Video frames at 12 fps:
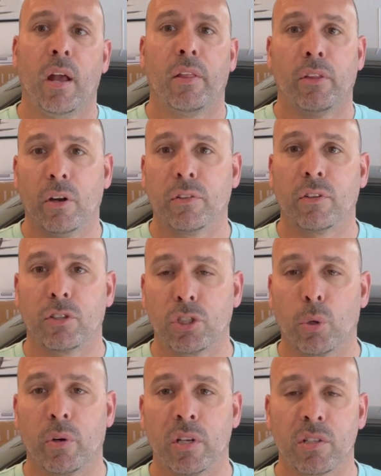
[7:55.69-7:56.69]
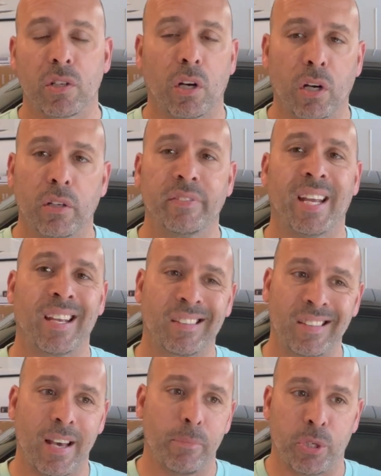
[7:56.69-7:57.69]
there's a shortage of
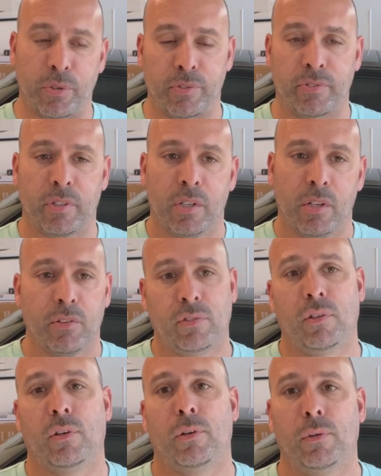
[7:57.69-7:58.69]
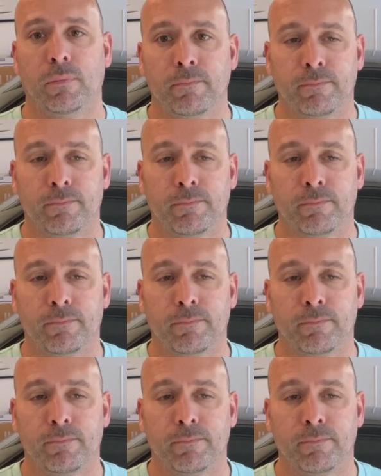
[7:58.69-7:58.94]
examiners. So